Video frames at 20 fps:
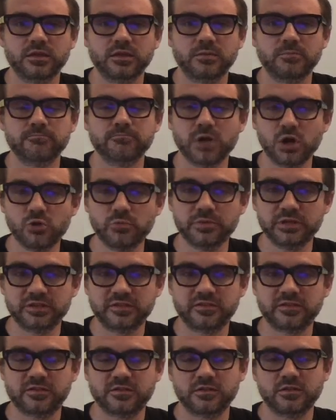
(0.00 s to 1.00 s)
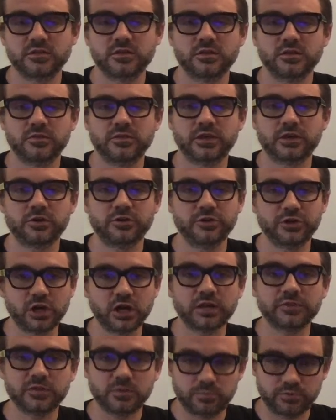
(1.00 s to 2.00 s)
Moments that are
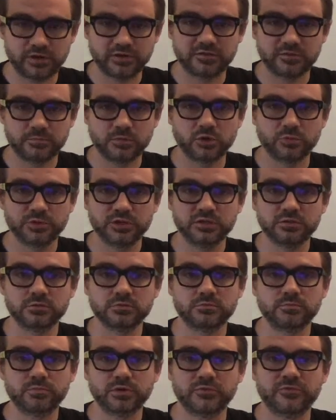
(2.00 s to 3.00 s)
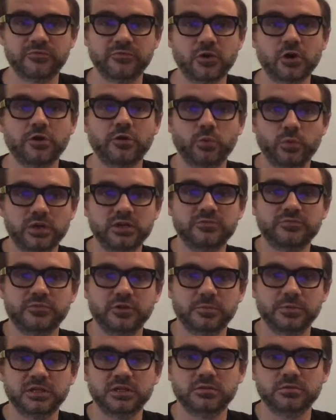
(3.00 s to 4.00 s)
not the present moment, but far away
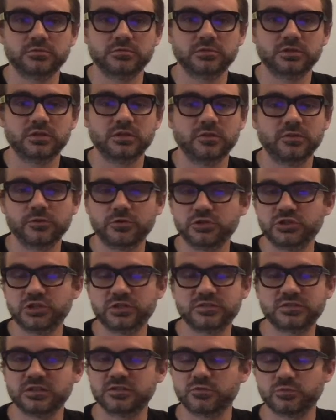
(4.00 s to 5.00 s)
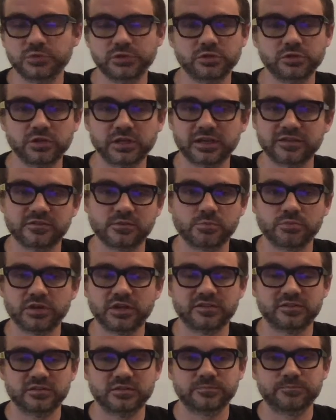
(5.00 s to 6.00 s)
from it, they're just as real as the
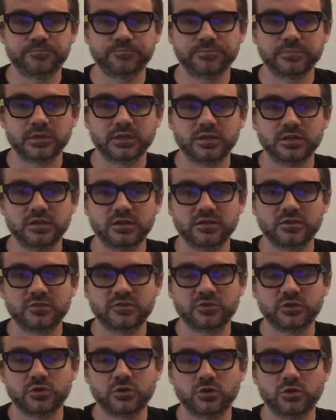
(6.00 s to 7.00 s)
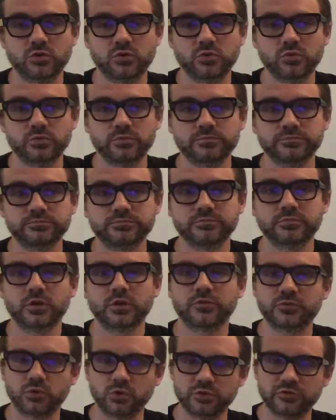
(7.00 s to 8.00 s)
present. So
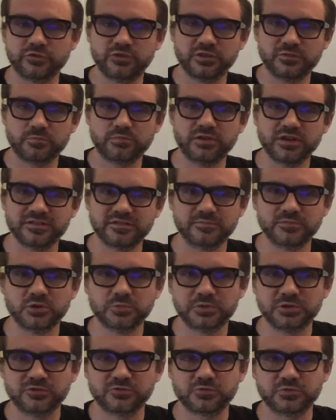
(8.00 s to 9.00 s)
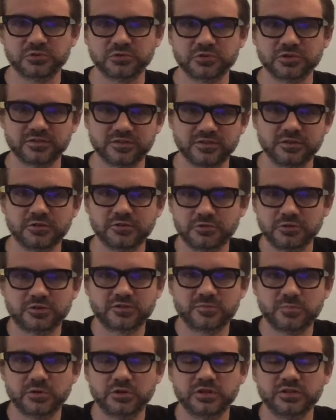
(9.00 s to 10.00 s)
of course this present moment is real
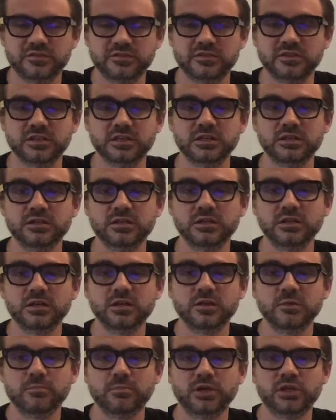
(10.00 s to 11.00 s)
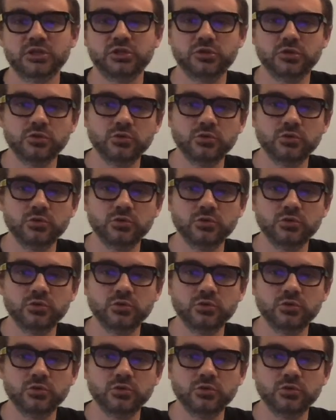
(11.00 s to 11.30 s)
because here you're experiencing it.